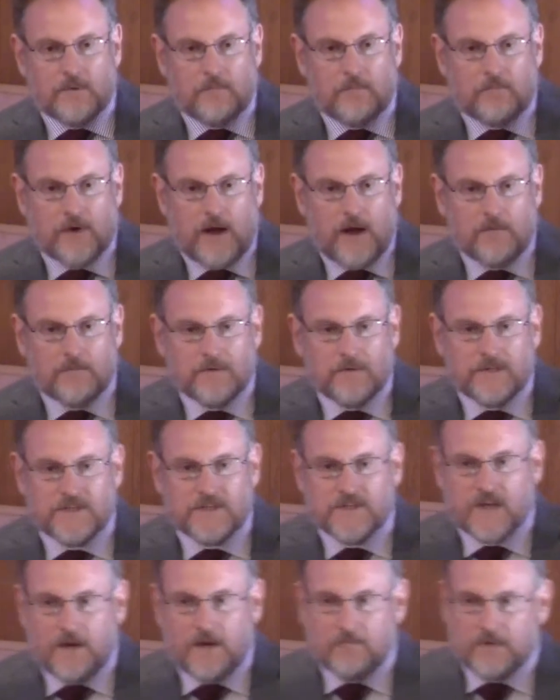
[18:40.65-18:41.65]
but probably
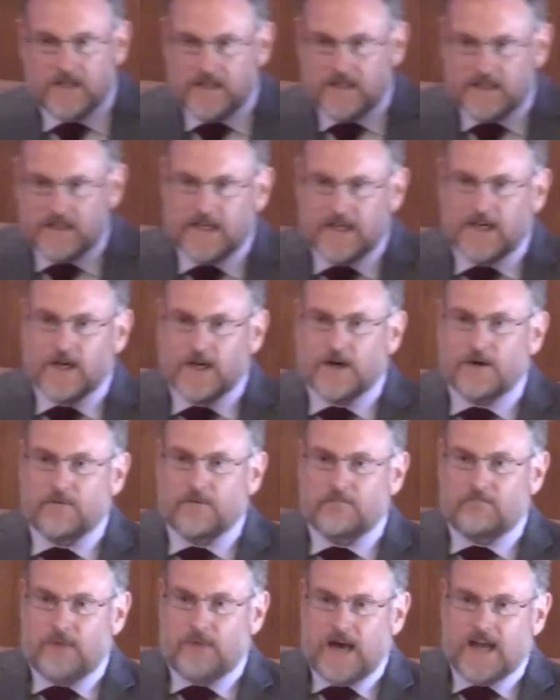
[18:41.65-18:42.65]
some
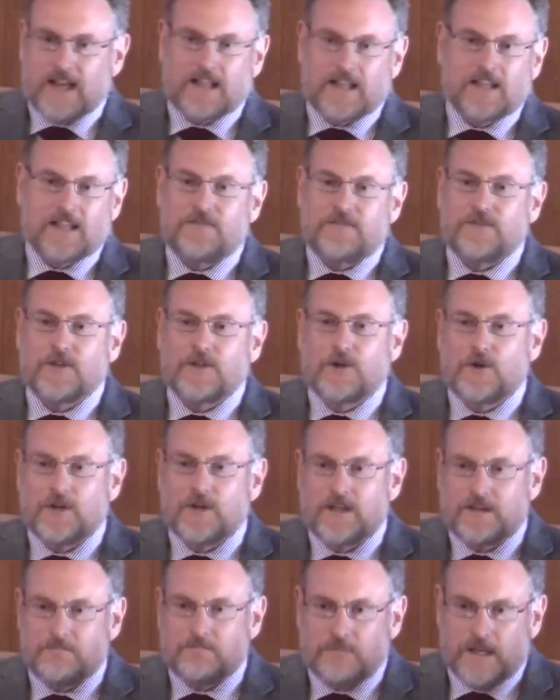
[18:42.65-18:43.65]
clear bodily
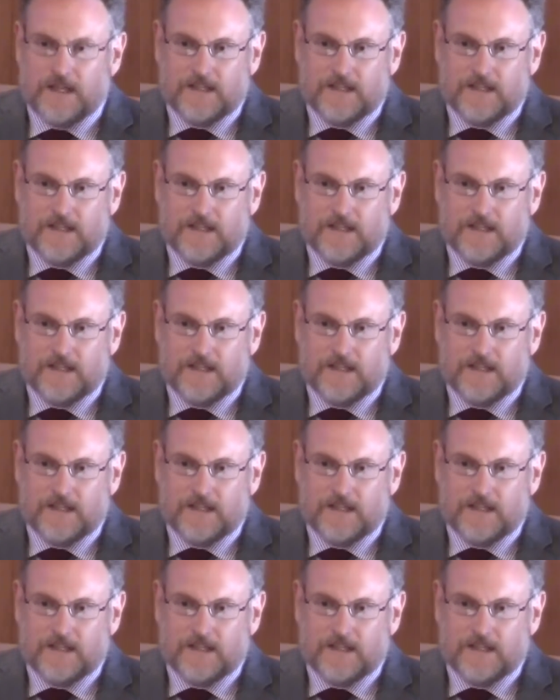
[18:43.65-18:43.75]
fluid,